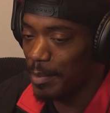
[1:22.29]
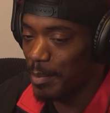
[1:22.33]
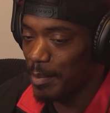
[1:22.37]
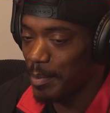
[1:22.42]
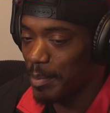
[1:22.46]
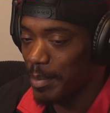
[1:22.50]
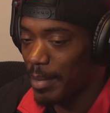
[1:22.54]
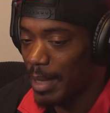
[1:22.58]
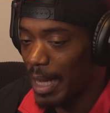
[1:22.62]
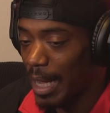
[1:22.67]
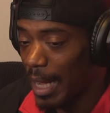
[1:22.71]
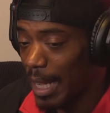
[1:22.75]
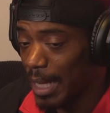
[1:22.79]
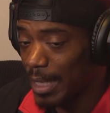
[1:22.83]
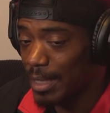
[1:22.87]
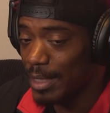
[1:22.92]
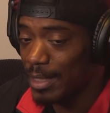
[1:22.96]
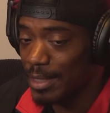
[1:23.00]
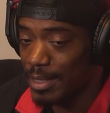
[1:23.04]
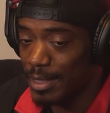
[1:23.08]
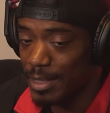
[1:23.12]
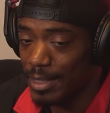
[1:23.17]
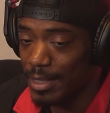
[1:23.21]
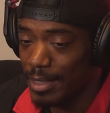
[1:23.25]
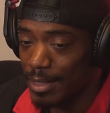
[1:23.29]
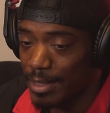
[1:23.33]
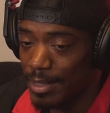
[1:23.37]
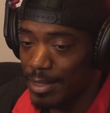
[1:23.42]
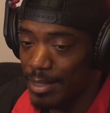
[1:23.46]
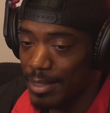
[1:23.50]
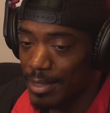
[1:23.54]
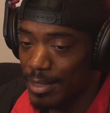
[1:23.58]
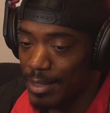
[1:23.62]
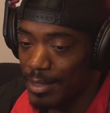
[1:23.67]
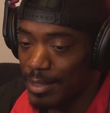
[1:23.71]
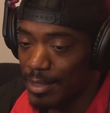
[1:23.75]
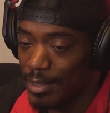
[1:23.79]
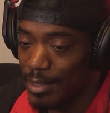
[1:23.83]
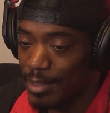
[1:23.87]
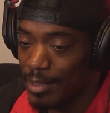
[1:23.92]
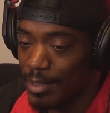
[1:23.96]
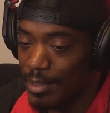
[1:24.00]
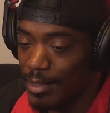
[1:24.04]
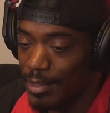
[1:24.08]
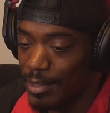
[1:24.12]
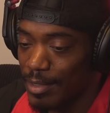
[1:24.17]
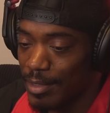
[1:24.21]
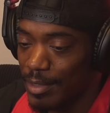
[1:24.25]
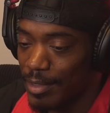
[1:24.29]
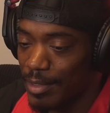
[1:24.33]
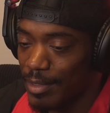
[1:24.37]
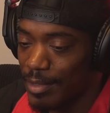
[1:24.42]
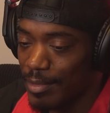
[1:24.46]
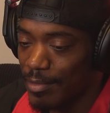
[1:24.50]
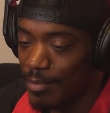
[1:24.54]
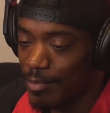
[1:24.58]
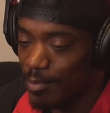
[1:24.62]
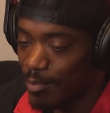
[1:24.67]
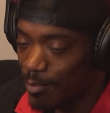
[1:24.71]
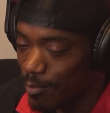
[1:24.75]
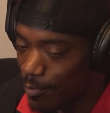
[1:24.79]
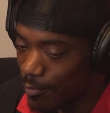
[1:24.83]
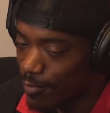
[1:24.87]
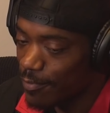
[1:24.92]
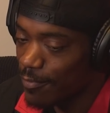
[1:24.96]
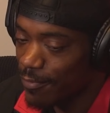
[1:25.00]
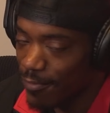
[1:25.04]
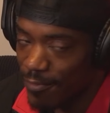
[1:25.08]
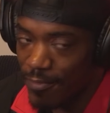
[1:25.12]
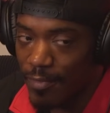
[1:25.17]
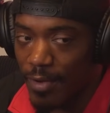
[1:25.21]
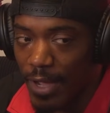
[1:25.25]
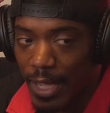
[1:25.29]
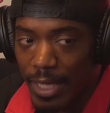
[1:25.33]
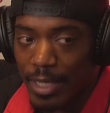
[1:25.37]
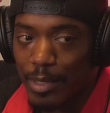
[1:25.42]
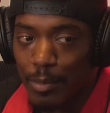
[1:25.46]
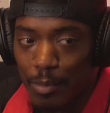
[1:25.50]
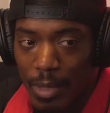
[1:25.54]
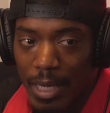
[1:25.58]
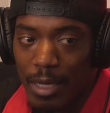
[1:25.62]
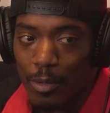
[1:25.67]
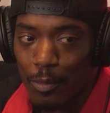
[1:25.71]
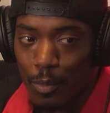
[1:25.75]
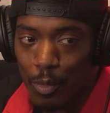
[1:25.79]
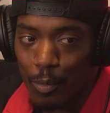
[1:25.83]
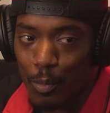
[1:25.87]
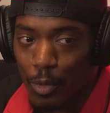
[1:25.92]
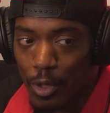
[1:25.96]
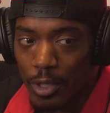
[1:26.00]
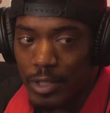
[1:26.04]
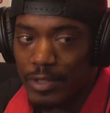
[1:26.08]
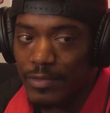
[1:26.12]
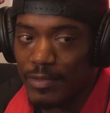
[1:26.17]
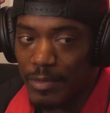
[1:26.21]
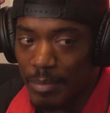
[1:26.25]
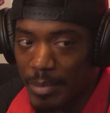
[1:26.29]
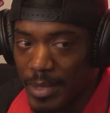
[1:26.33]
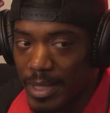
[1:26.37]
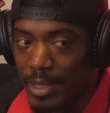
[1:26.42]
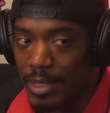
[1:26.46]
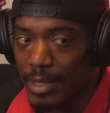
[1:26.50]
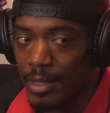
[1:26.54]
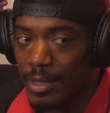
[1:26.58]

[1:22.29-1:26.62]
behind the scenes finding out what works for me